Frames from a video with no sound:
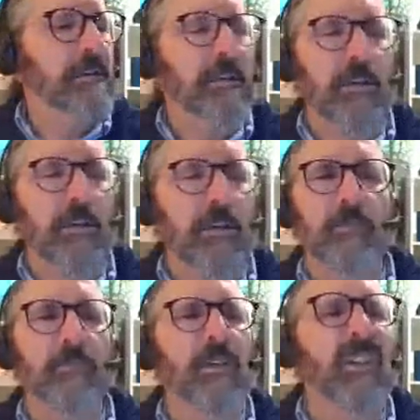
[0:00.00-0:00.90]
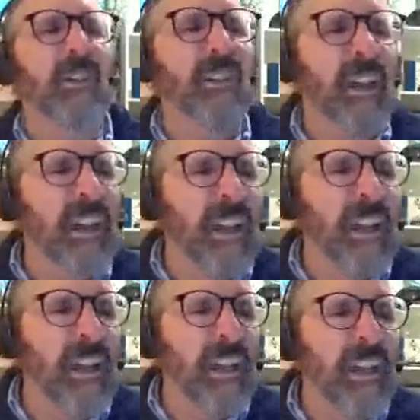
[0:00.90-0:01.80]
Nope.
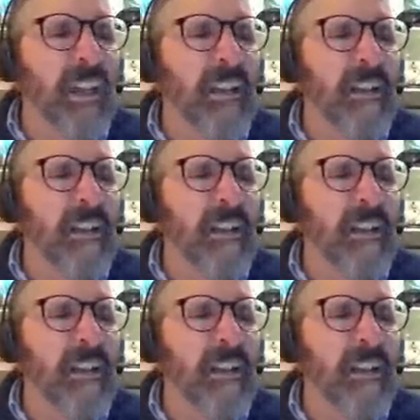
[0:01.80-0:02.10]
Okay.